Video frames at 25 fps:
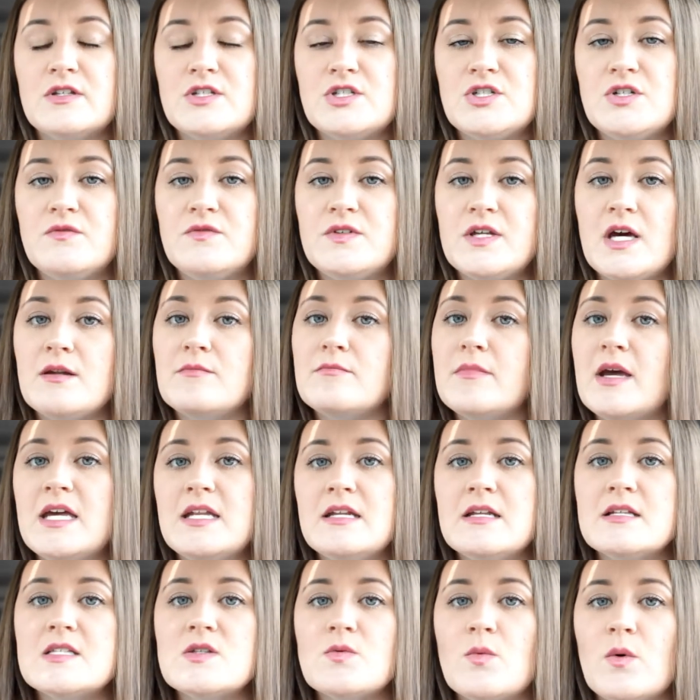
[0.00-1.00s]
that you've done
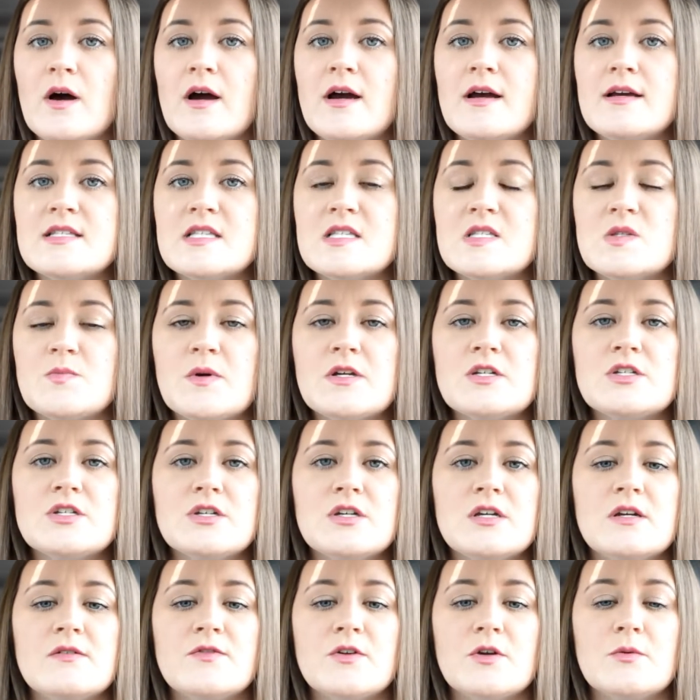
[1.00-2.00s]
maintenance wise
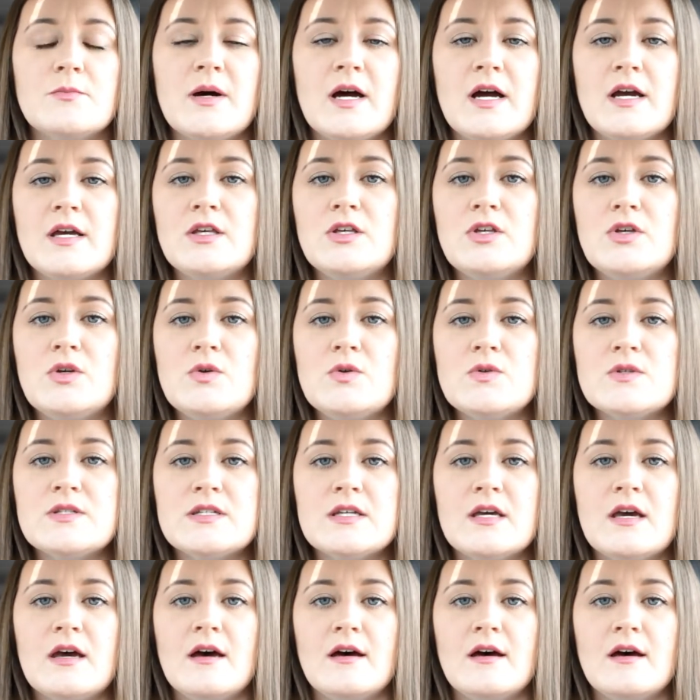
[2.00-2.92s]
especially if they're buying used